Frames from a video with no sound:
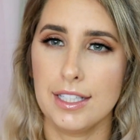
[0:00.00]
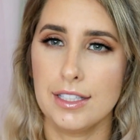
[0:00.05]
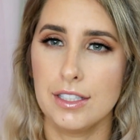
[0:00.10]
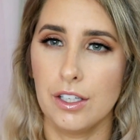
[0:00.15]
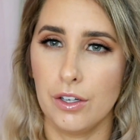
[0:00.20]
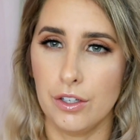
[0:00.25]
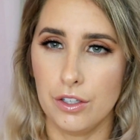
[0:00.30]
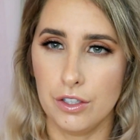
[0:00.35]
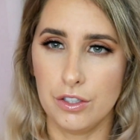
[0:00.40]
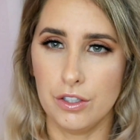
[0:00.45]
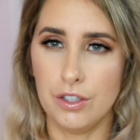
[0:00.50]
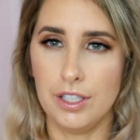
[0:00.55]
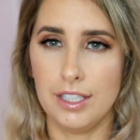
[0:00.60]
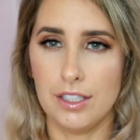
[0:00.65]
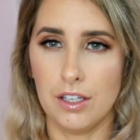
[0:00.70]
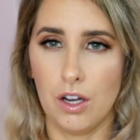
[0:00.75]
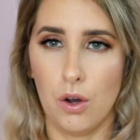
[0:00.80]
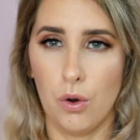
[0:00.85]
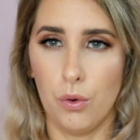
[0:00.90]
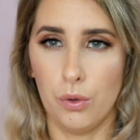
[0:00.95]
so you do need
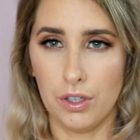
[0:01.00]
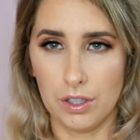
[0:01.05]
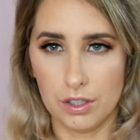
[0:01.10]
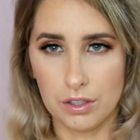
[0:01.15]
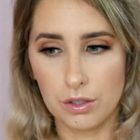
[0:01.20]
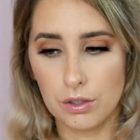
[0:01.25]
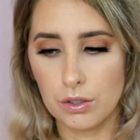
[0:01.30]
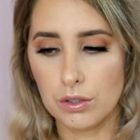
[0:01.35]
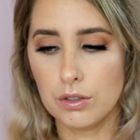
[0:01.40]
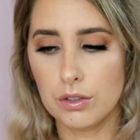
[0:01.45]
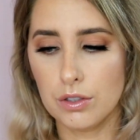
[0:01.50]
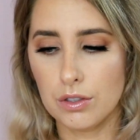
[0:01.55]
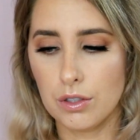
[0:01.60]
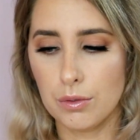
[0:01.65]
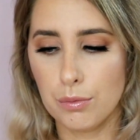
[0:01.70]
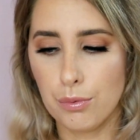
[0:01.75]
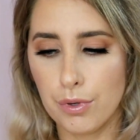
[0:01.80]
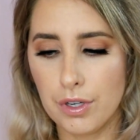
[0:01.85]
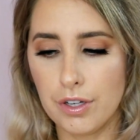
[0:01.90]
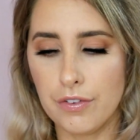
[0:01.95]
to hold it
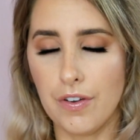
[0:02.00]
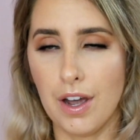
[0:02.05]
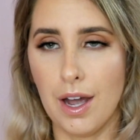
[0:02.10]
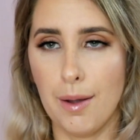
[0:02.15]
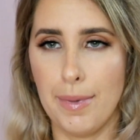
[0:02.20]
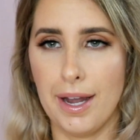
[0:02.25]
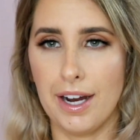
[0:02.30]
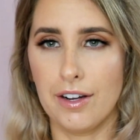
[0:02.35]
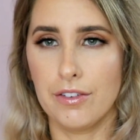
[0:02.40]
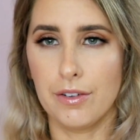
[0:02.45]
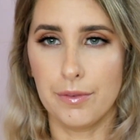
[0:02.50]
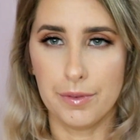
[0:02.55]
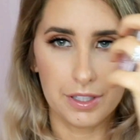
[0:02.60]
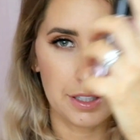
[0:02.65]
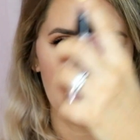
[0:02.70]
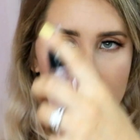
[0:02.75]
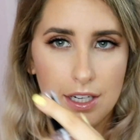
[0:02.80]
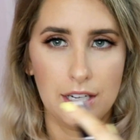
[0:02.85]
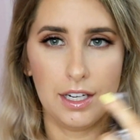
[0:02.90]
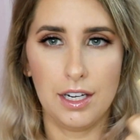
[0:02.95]
pretty far back from the
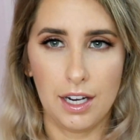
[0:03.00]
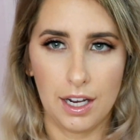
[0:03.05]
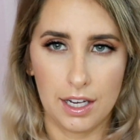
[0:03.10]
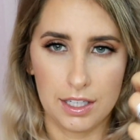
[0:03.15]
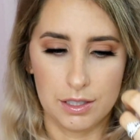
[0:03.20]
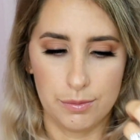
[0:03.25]
skin and